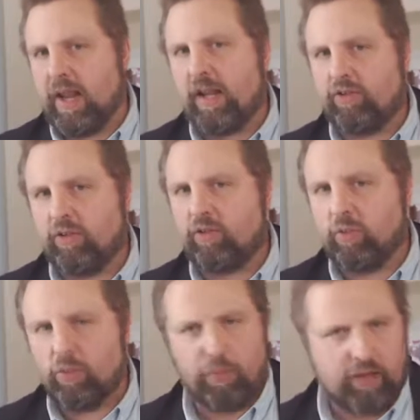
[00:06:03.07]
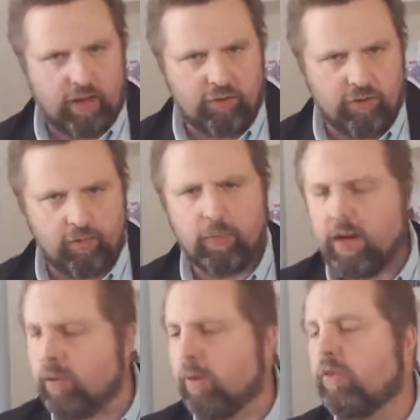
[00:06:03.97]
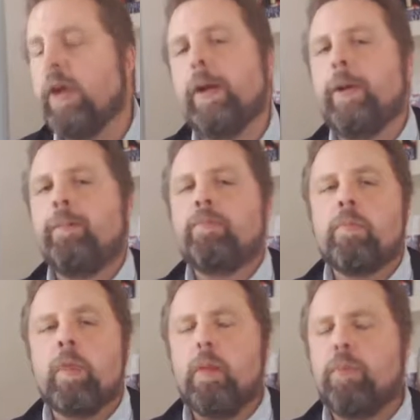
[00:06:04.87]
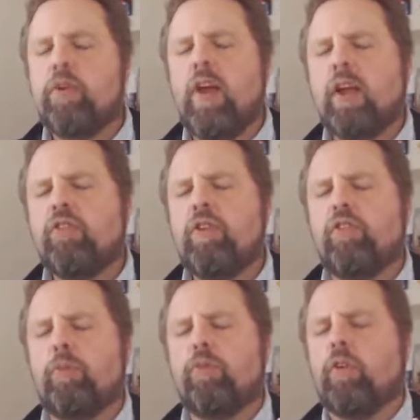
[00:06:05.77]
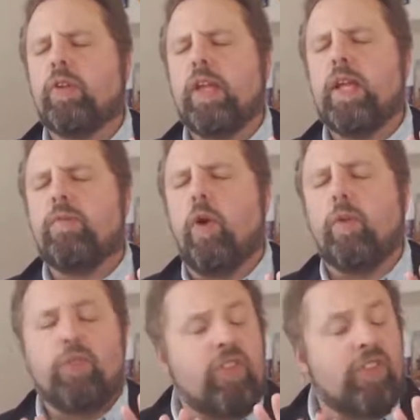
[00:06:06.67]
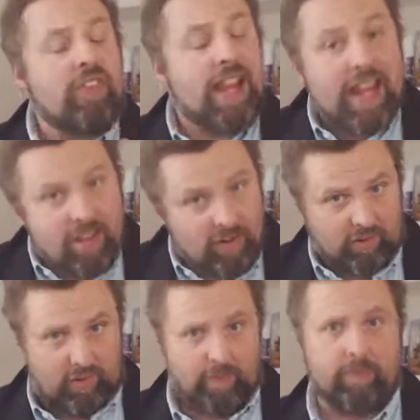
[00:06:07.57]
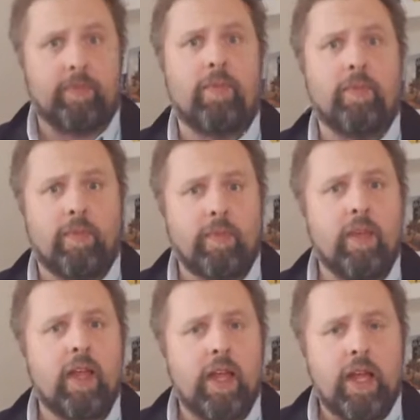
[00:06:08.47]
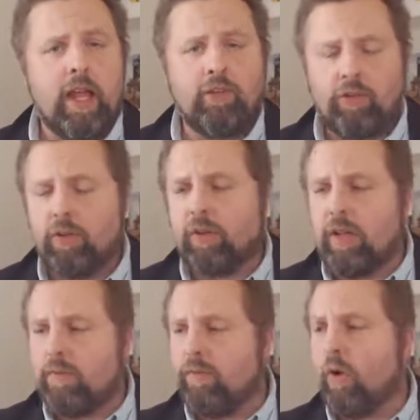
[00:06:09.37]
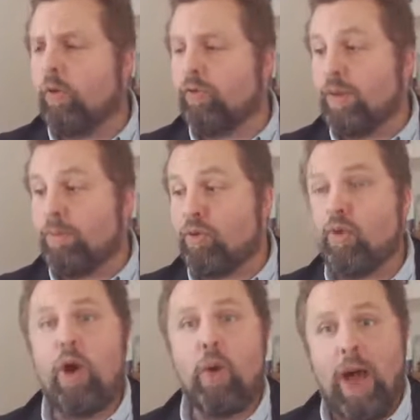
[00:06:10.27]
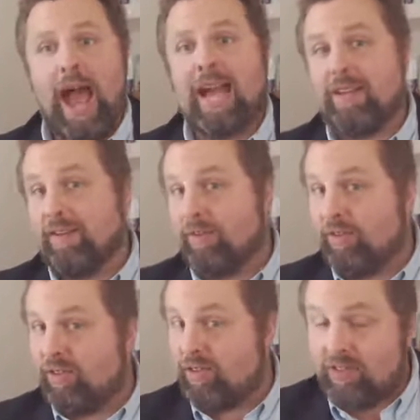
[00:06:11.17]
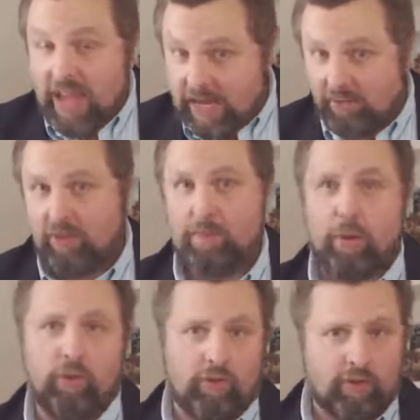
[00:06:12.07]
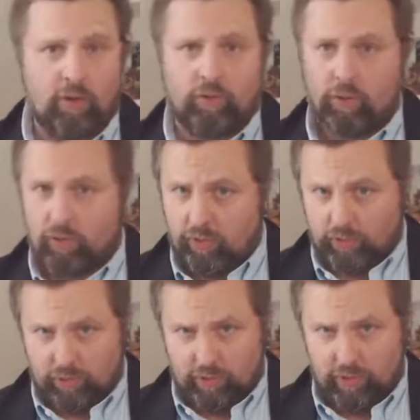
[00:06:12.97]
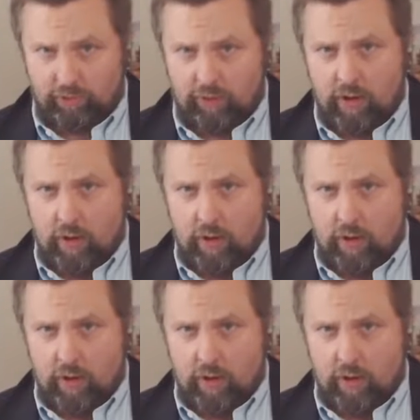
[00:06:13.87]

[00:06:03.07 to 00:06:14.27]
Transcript: nationalism to protectionism. In other words, protectionism certainly involves statism. It certainly involves a proactive state imposing tariffs on certain goods